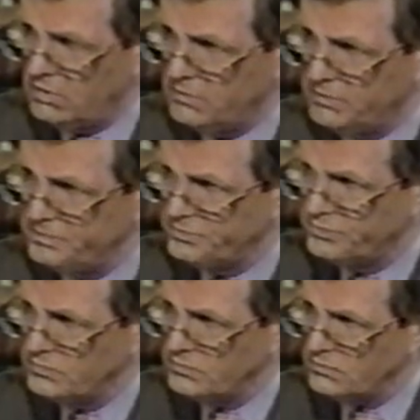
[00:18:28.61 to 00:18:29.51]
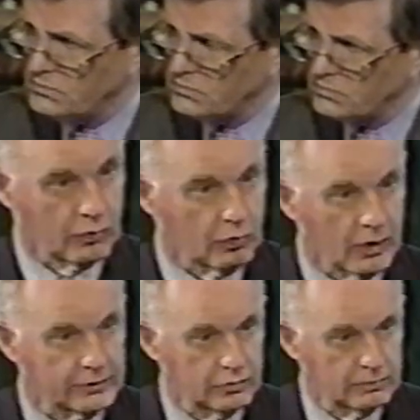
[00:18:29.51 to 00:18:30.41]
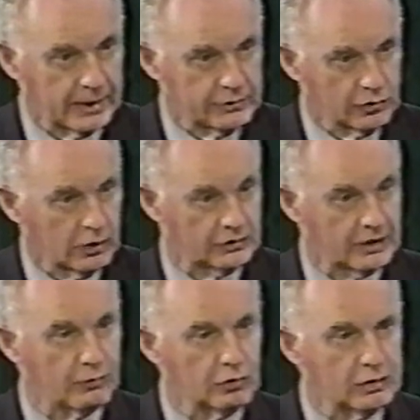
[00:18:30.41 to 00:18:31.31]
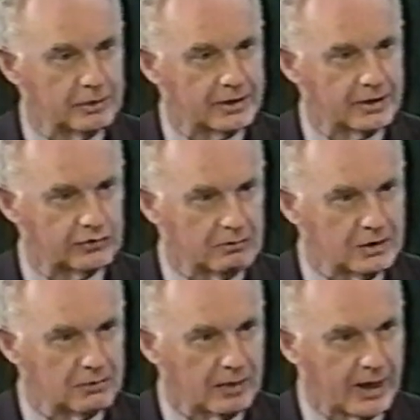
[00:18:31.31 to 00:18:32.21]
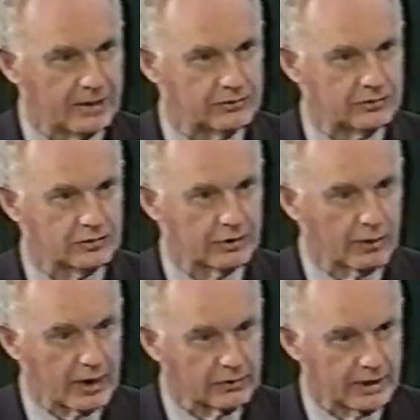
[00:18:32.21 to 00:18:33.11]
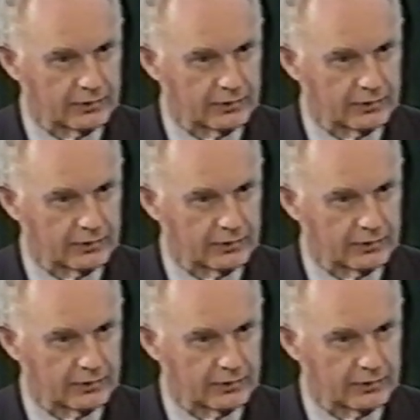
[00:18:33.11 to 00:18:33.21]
Absolutely. If we want to, by choice. And I would, because it minimizes our ground.